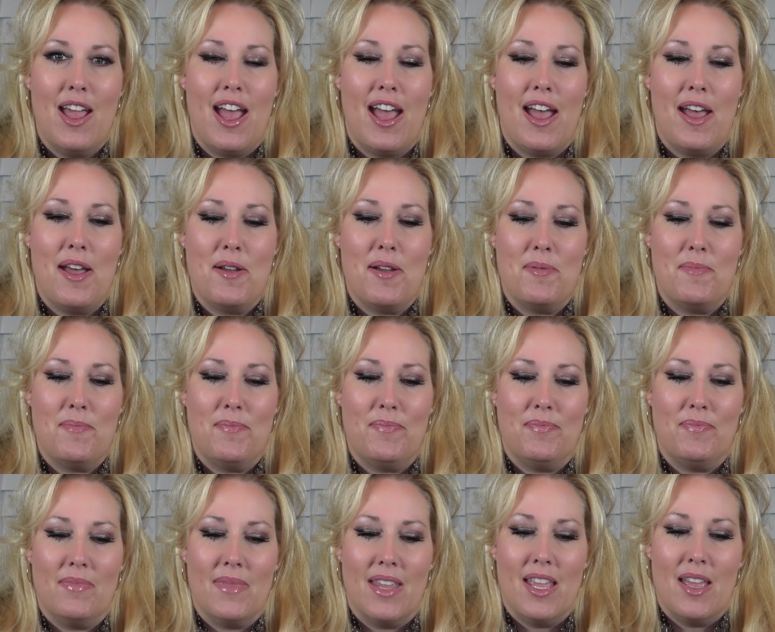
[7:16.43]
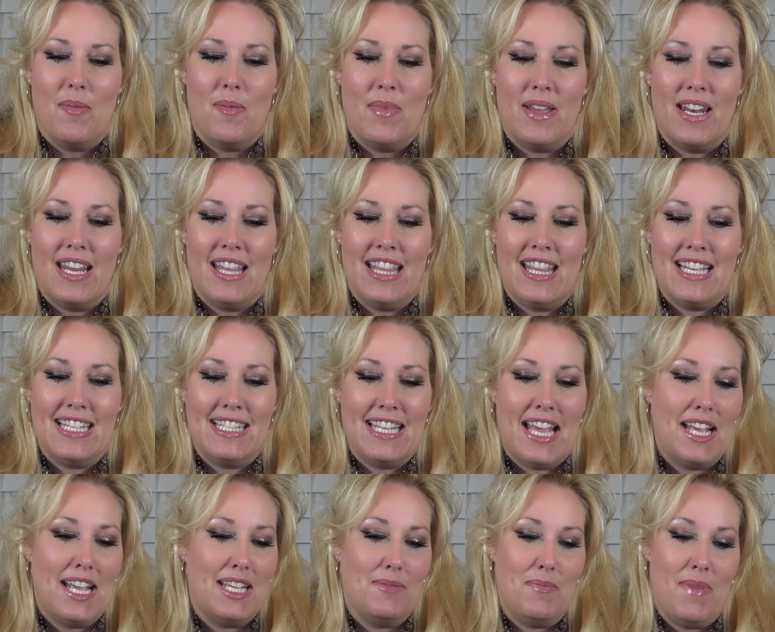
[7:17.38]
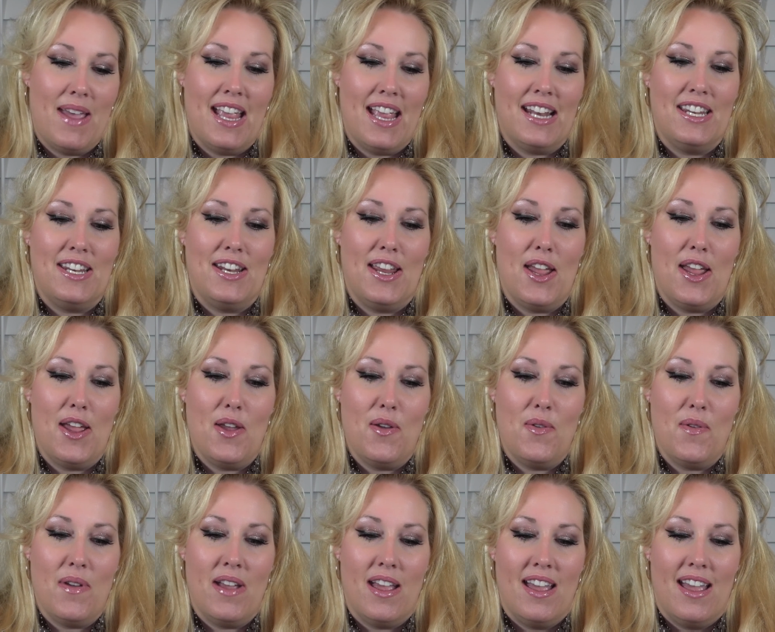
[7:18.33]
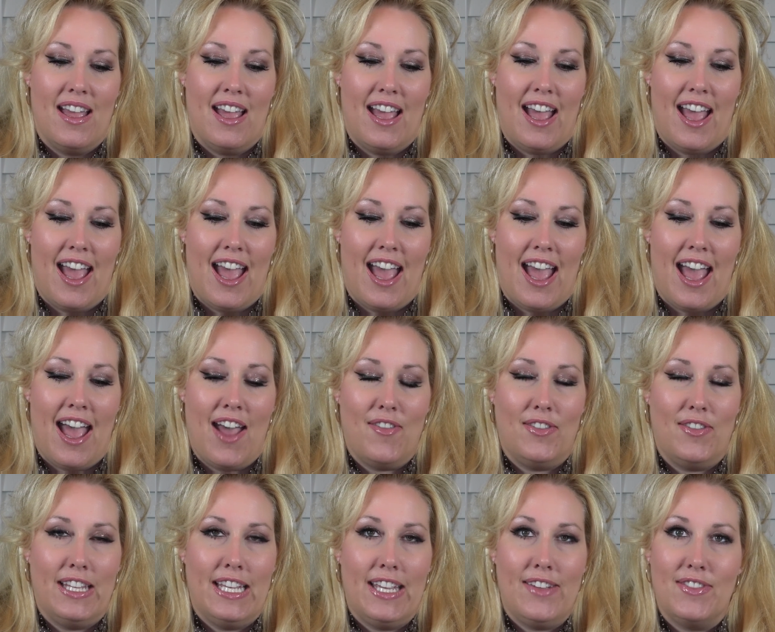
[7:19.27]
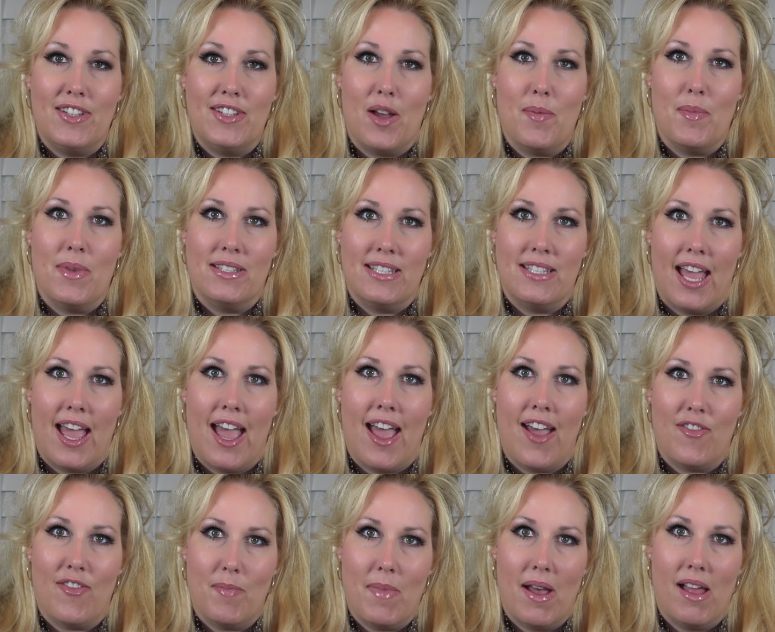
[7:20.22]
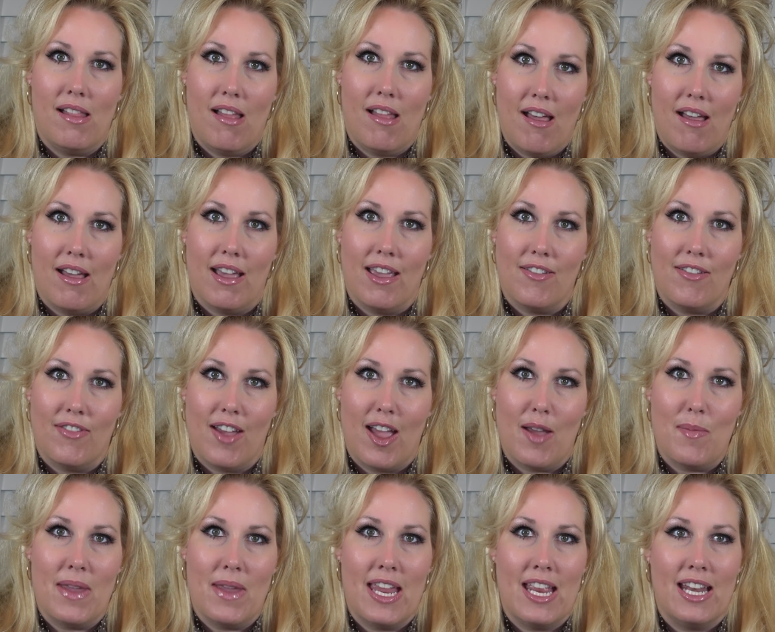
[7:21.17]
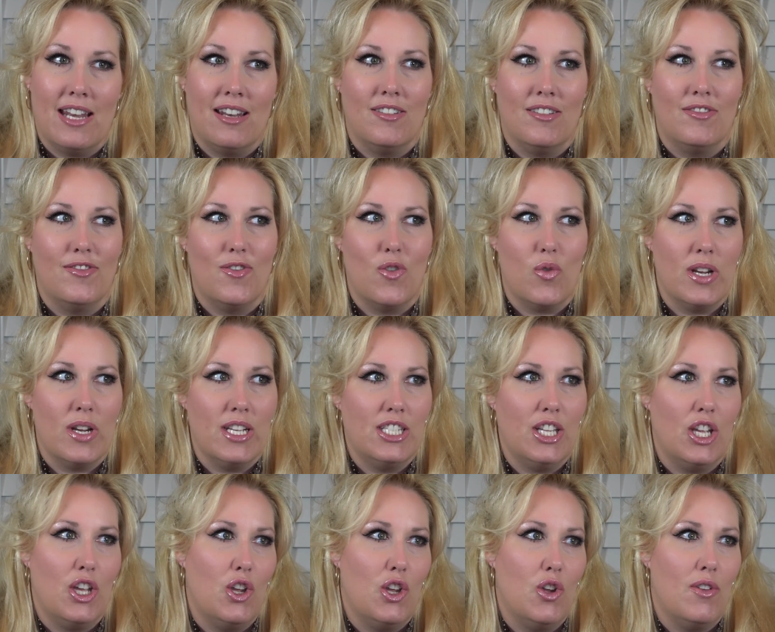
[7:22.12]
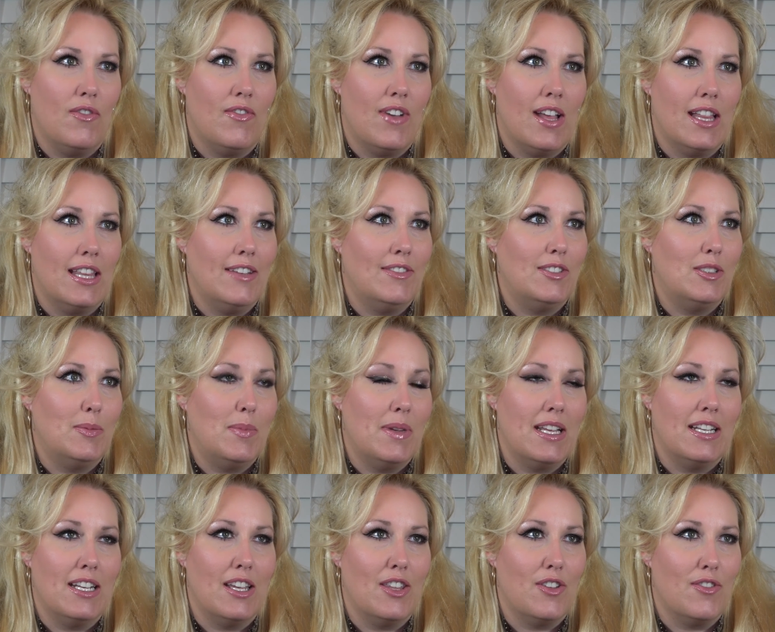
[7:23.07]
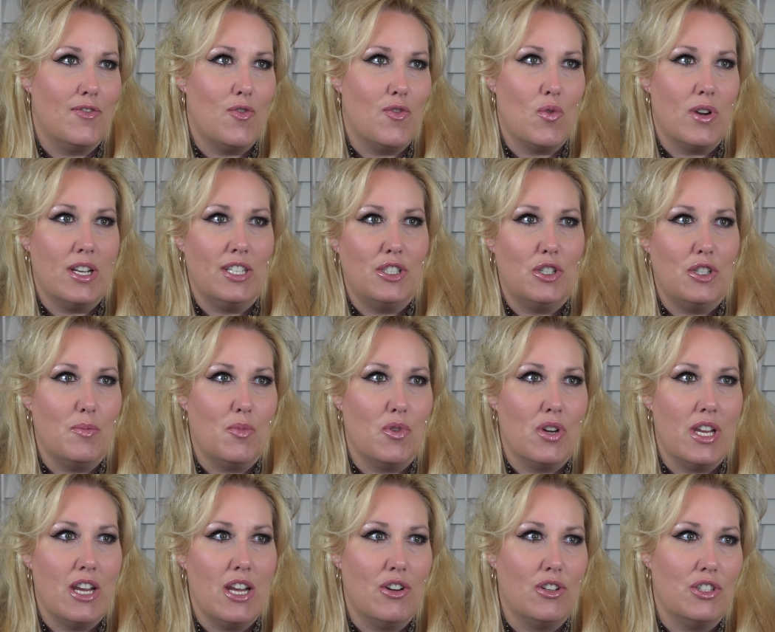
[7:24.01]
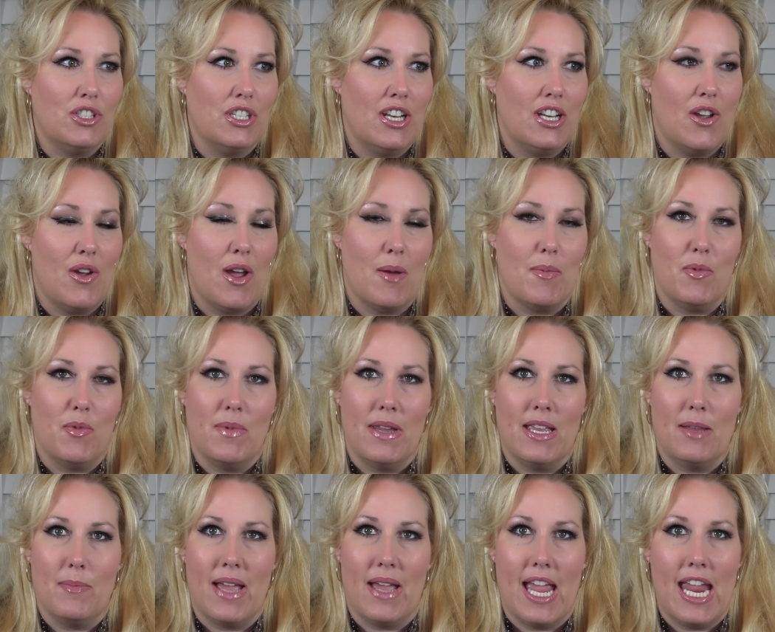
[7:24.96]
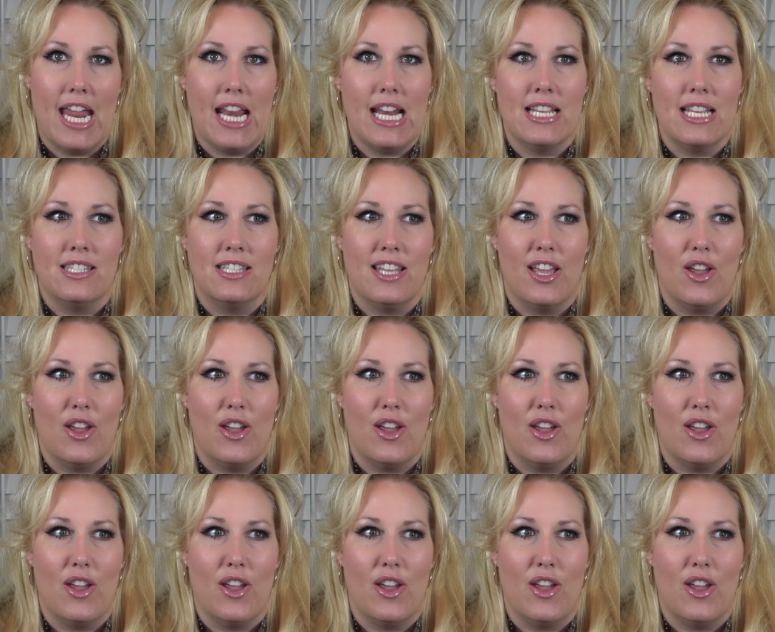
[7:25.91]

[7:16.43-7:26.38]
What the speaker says: But in this aspect, I've lived almost half my life. 42. If I live to be another 42 more years, I'm going to be in my 80s.